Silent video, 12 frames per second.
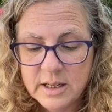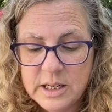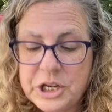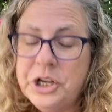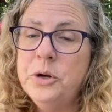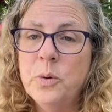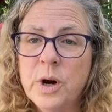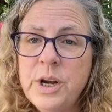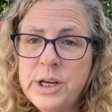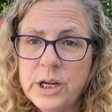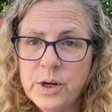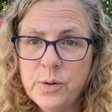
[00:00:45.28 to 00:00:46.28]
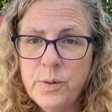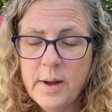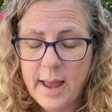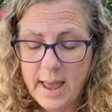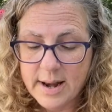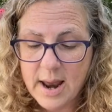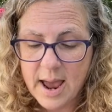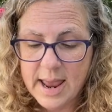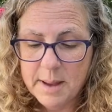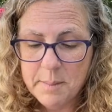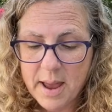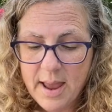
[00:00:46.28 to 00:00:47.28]
You are you, and I
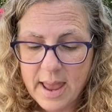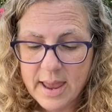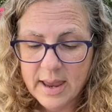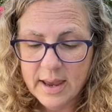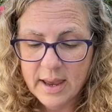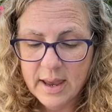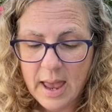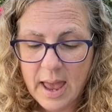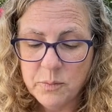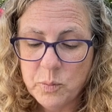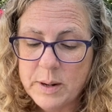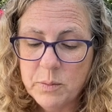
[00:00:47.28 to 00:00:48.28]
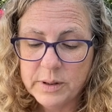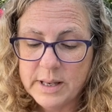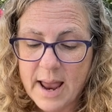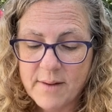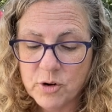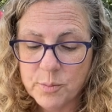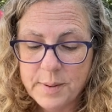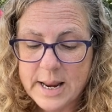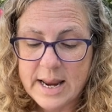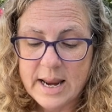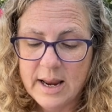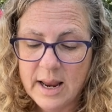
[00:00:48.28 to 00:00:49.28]
am I, and we will never
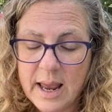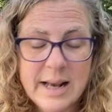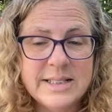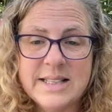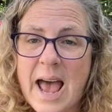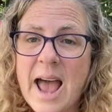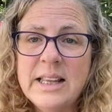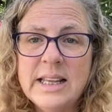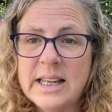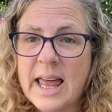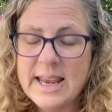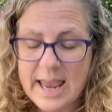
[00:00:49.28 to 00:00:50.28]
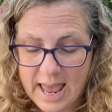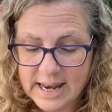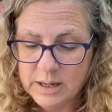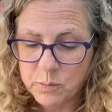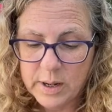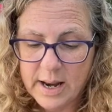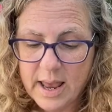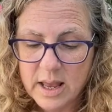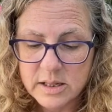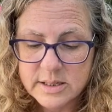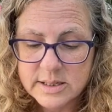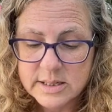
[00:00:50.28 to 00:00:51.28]
be exactly like anyone
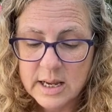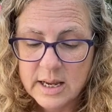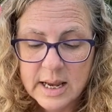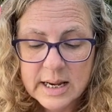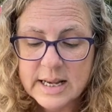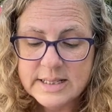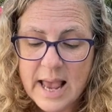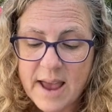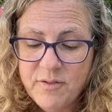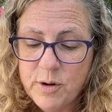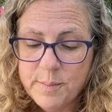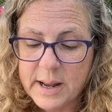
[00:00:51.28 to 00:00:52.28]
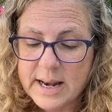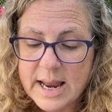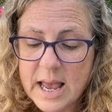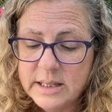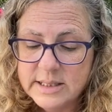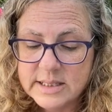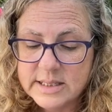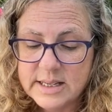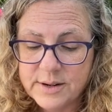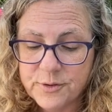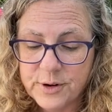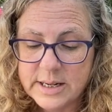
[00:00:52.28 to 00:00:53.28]
else, 'cause everybody else is
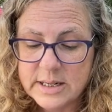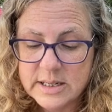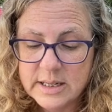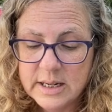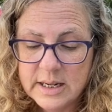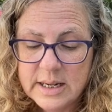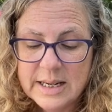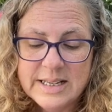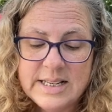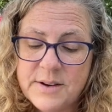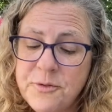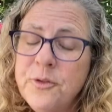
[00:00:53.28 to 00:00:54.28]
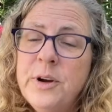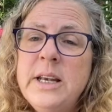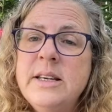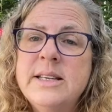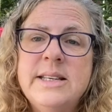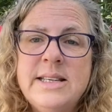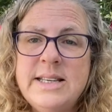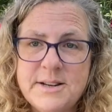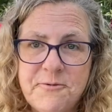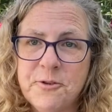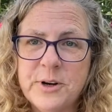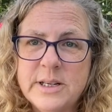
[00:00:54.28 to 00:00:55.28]
different. Different,
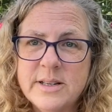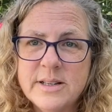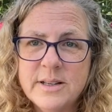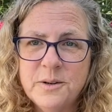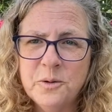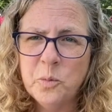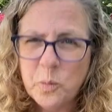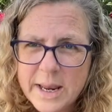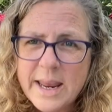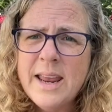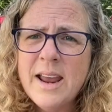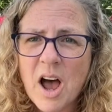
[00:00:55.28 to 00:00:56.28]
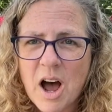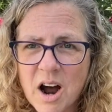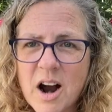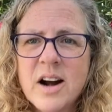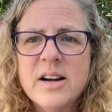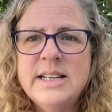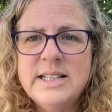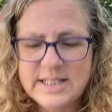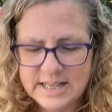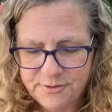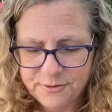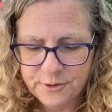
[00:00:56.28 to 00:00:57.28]
different. We are
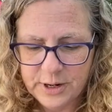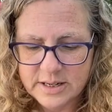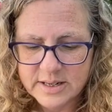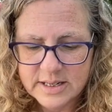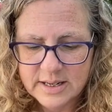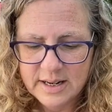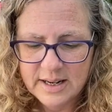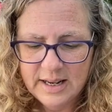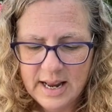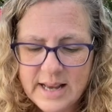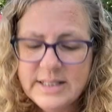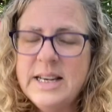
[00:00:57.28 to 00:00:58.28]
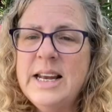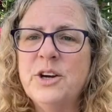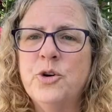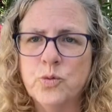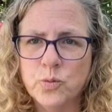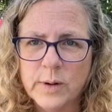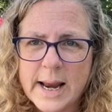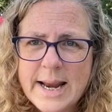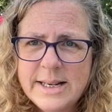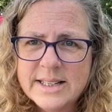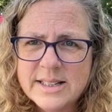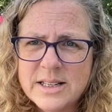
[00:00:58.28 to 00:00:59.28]
different. Isn't it
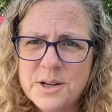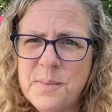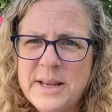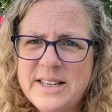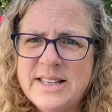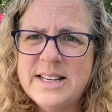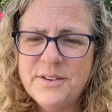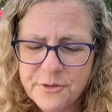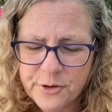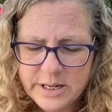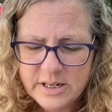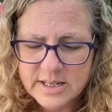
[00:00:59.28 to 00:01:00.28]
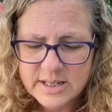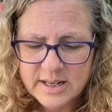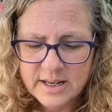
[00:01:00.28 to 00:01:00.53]
great to be different?